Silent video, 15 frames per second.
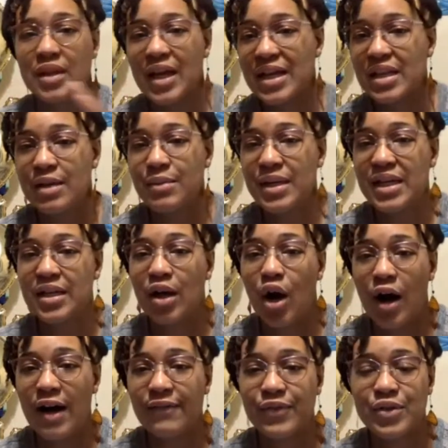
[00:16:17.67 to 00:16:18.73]
and they be getting
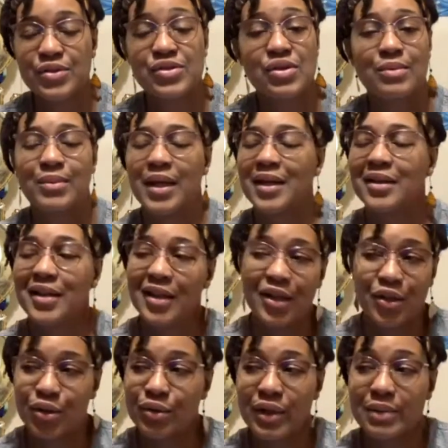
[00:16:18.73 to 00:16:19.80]
offers. So I'm like,
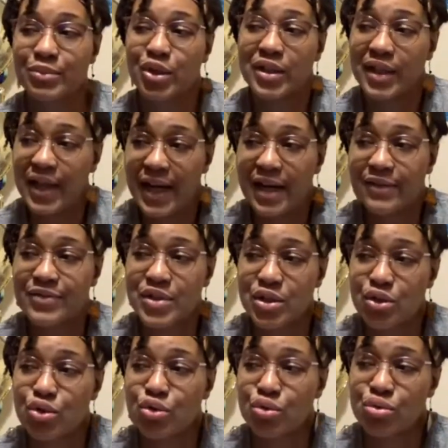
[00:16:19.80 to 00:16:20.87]
yo, I'm gonna have
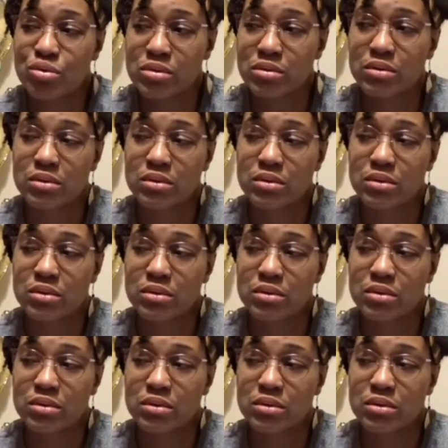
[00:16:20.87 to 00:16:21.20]
to